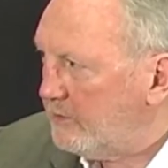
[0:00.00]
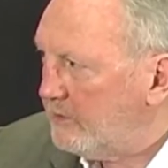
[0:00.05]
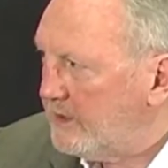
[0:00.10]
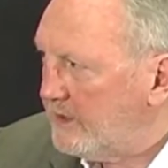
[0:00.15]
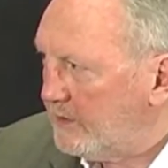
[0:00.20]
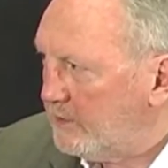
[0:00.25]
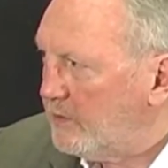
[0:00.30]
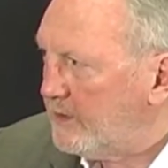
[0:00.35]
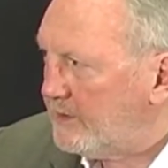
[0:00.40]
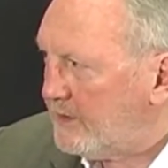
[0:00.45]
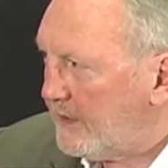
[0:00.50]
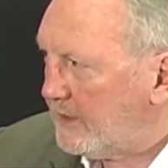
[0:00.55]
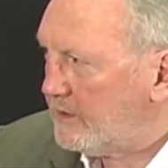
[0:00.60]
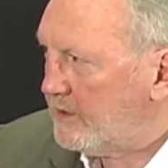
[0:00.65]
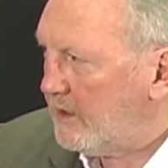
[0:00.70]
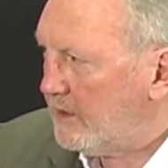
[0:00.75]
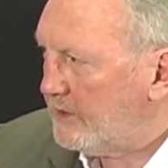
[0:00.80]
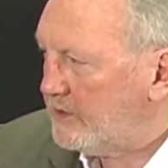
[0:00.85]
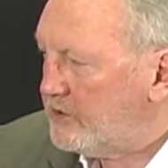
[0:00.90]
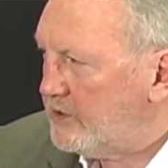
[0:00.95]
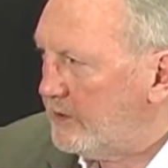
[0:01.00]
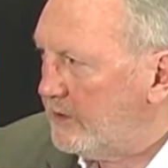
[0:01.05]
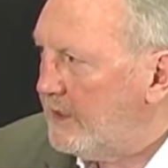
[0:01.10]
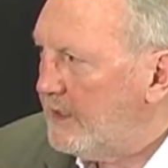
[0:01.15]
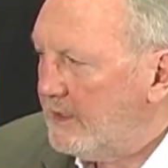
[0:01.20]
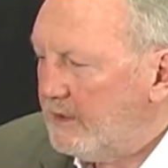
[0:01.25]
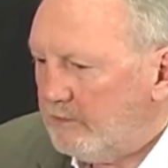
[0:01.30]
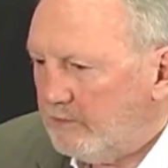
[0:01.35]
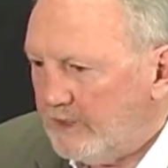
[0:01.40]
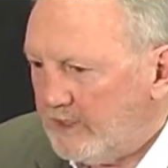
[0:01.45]
When you with technology,
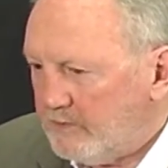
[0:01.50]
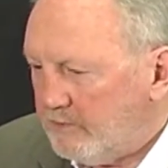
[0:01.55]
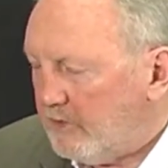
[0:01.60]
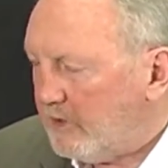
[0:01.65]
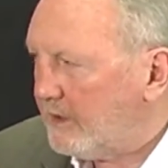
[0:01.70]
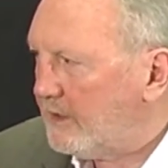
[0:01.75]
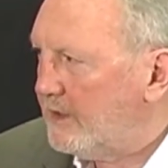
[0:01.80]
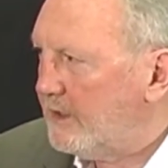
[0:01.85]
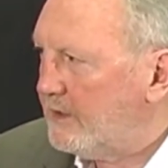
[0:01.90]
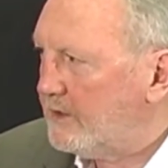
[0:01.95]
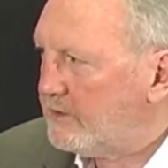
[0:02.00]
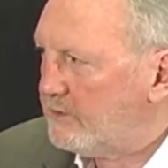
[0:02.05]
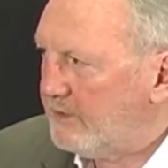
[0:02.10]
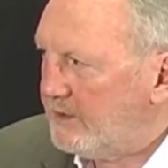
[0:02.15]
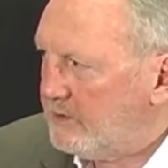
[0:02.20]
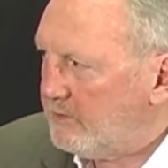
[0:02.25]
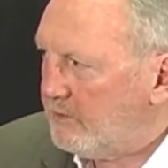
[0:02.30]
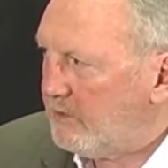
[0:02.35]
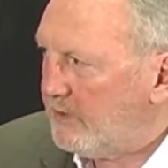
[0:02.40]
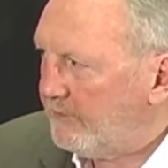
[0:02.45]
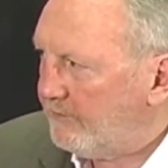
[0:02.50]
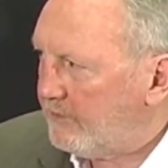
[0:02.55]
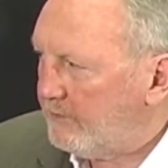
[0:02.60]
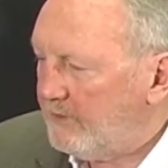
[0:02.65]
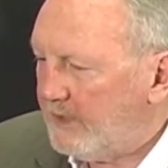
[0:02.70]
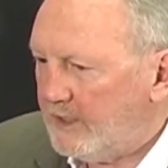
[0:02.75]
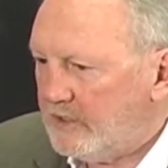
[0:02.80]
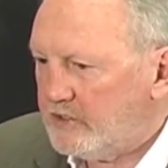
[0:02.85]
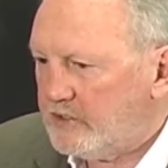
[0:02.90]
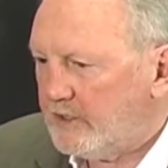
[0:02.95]
reach more kids, reach more
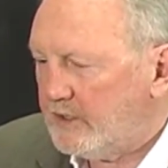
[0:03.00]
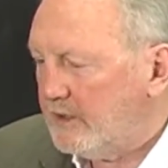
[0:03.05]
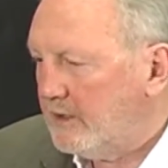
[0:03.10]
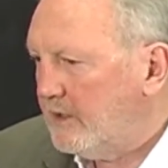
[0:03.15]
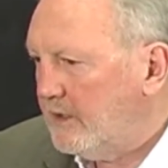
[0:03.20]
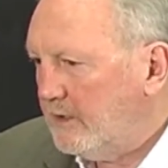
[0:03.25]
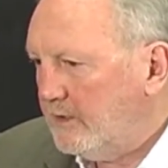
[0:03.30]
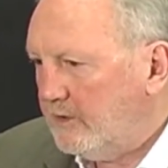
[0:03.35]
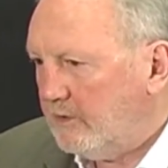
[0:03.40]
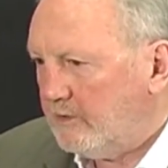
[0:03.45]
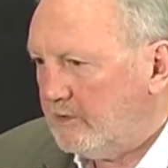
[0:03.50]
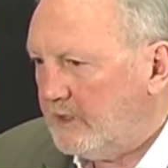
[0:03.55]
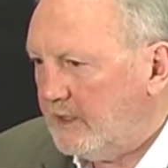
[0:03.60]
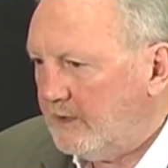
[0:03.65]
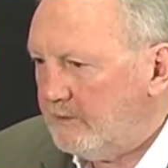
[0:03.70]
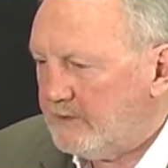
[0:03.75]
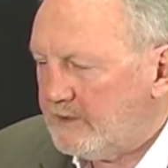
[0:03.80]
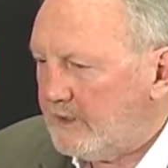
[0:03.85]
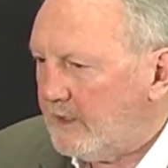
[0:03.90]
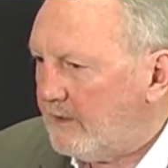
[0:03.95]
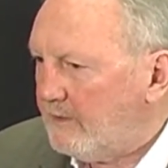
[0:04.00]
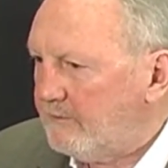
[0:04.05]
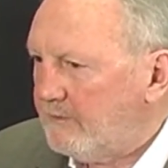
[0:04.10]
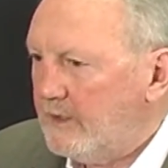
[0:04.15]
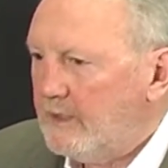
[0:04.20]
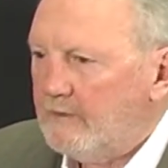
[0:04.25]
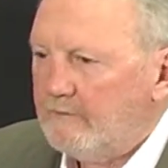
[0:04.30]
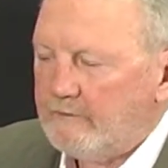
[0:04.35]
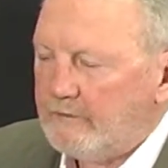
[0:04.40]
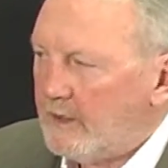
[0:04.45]
information, do team stuff
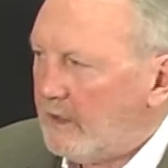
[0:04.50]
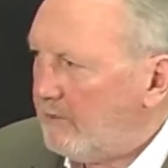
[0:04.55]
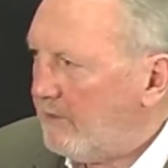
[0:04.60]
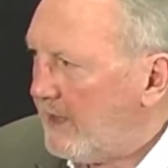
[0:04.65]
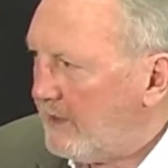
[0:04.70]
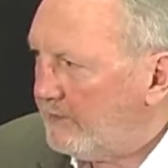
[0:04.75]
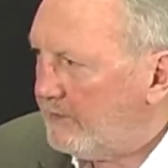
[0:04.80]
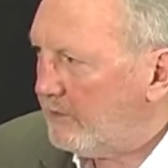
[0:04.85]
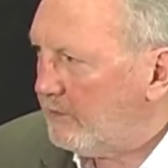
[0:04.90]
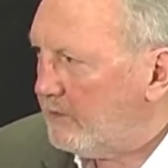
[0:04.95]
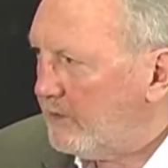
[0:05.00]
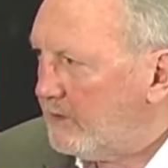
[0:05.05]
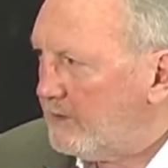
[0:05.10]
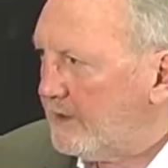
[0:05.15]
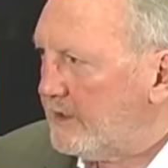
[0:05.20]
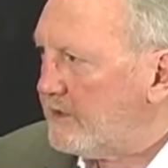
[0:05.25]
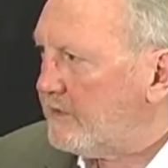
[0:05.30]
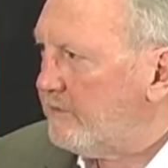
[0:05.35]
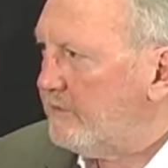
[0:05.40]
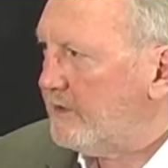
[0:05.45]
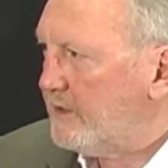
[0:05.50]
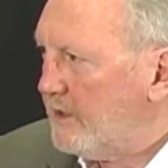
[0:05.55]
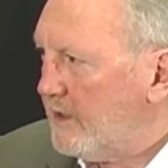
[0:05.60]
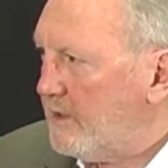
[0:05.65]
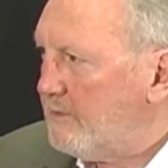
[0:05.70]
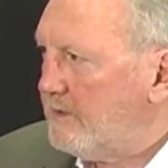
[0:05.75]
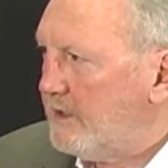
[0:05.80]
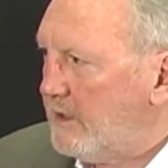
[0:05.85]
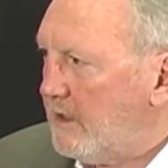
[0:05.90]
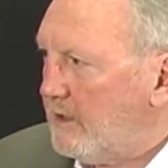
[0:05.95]
around the world. It's
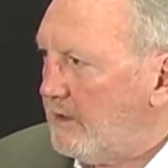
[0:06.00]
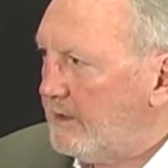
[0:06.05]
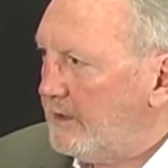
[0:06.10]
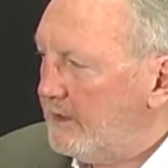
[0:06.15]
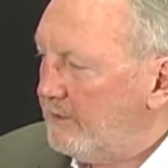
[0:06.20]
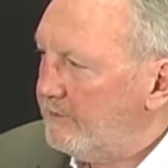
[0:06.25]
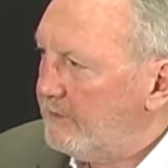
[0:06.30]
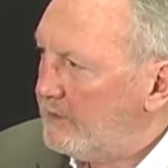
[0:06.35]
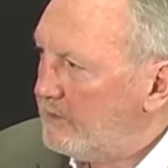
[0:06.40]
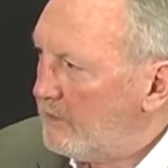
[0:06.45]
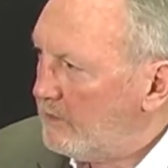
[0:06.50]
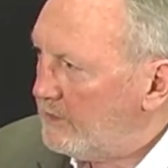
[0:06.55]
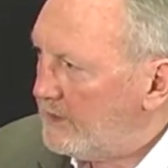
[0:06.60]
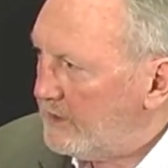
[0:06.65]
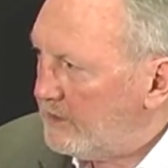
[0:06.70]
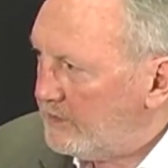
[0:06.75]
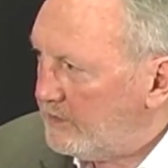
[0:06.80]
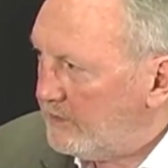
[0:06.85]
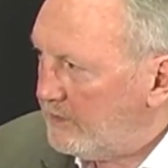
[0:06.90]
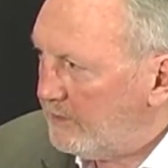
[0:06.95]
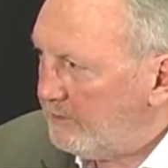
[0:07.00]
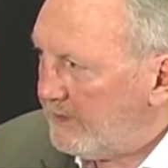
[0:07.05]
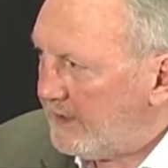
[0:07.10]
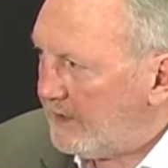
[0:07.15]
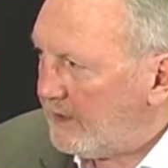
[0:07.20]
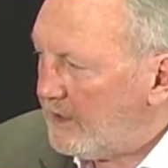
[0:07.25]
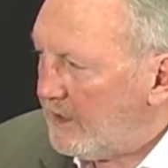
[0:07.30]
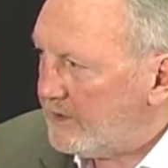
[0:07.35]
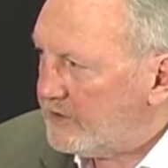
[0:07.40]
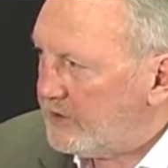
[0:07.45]
phenomenal if you know what you're doing
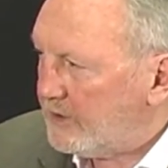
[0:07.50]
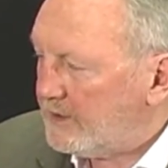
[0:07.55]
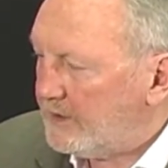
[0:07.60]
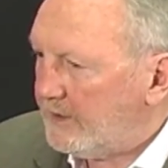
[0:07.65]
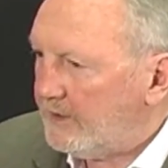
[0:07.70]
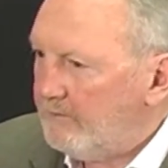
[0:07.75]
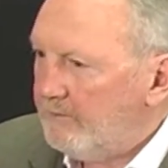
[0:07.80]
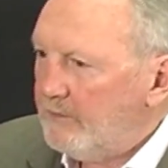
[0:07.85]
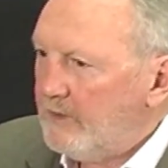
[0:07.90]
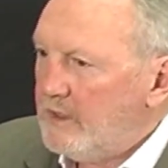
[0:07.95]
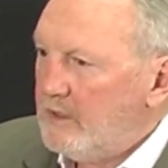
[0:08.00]
pedagogically.